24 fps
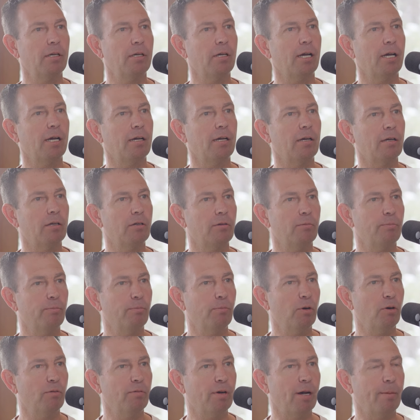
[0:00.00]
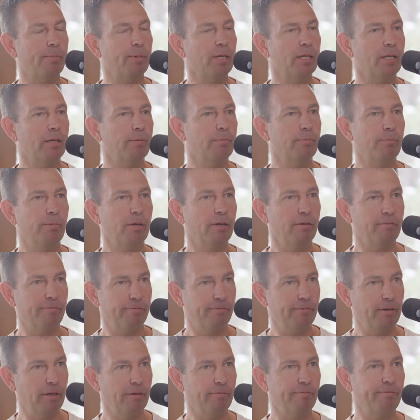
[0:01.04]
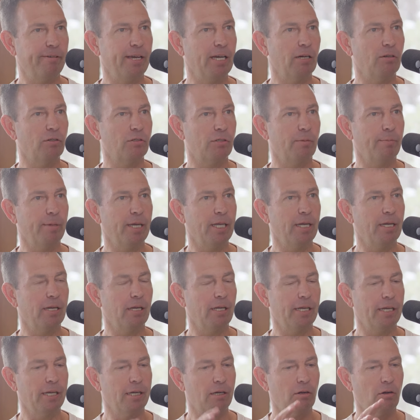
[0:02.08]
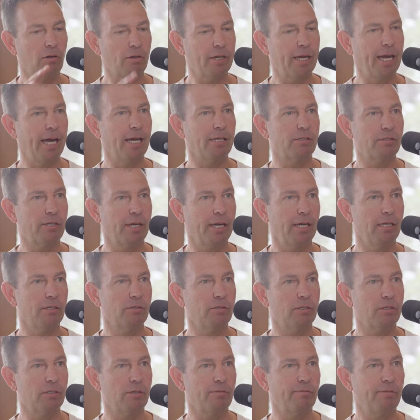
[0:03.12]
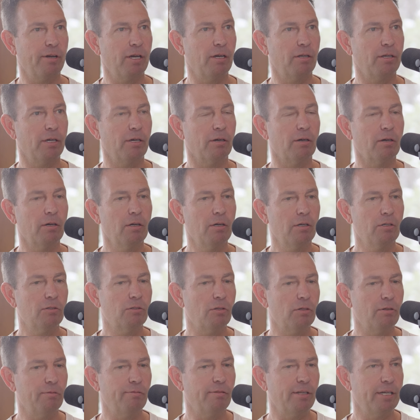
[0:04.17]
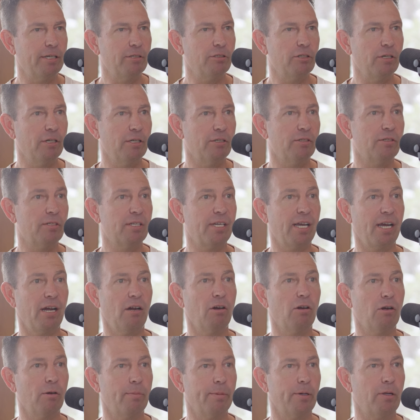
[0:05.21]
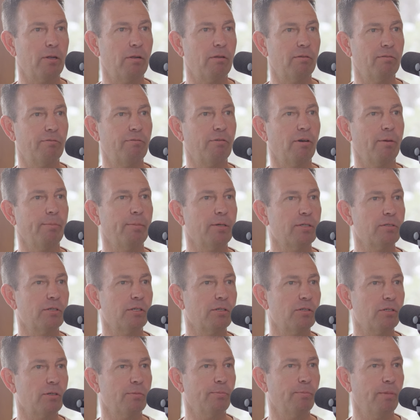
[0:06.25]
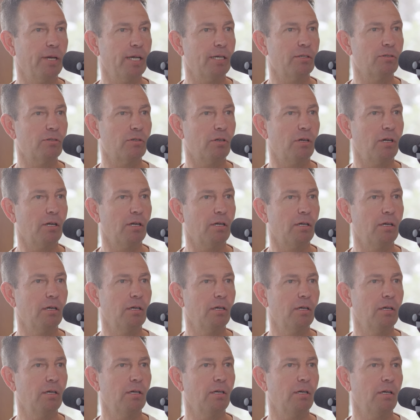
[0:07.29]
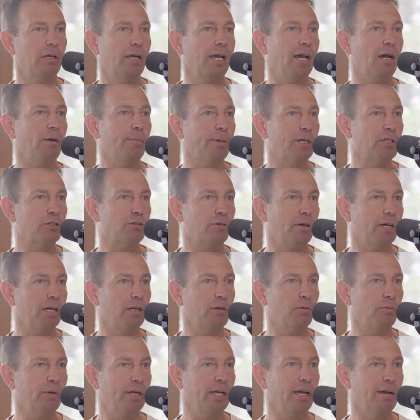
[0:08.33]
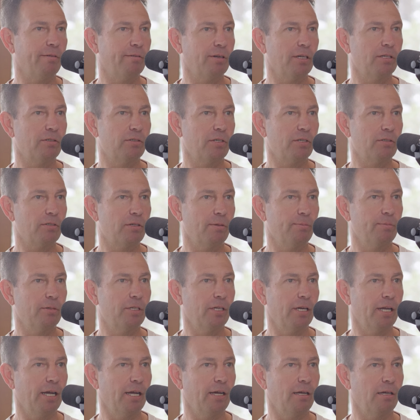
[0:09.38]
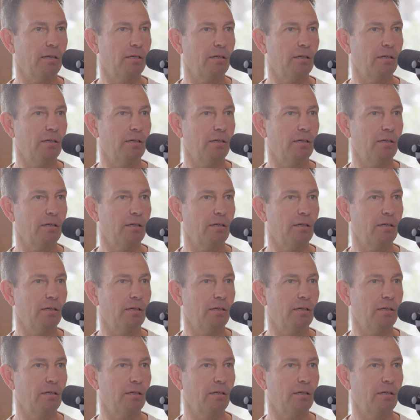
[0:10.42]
uh, move up and it, it, it, fails immediately. It all cascades as a failure. So deflation is terrible from a system based on how much credit we have in a system today.